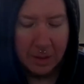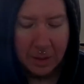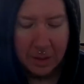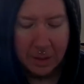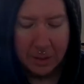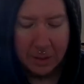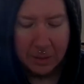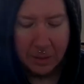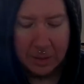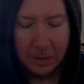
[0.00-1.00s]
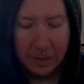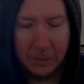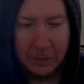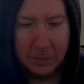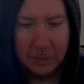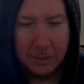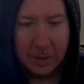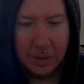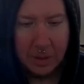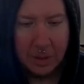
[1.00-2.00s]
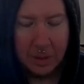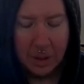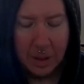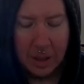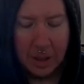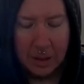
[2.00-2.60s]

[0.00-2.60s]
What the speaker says: So I don't know